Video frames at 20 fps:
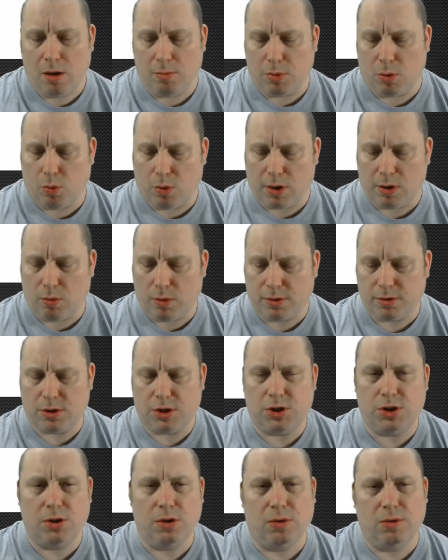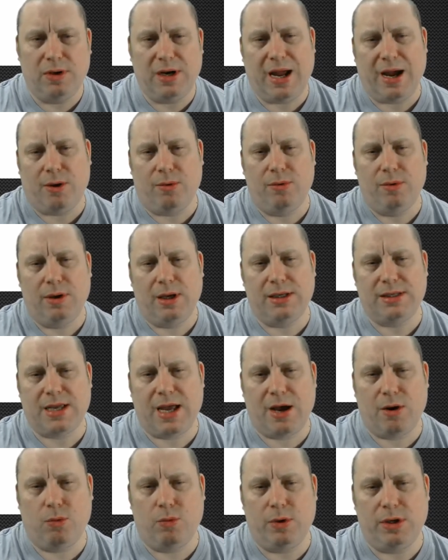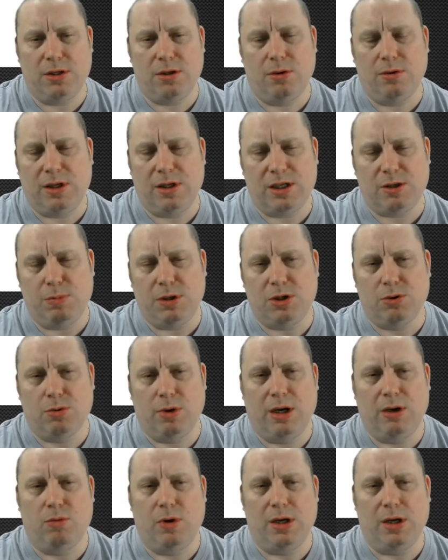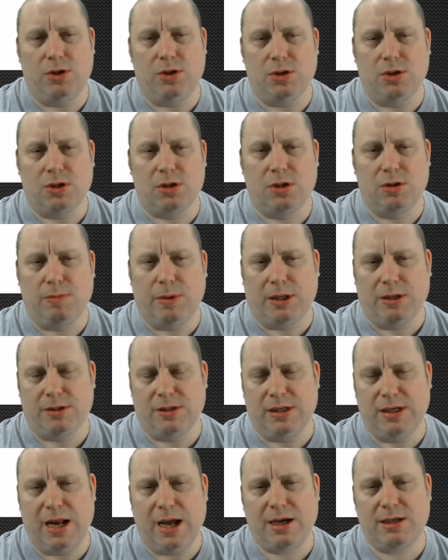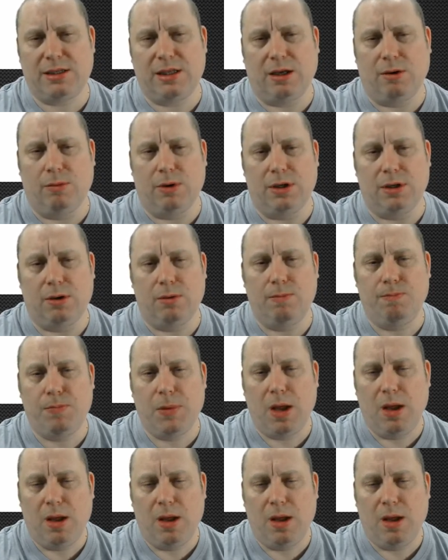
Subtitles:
But what I want to show now is how we do this between regions, because the next thing we do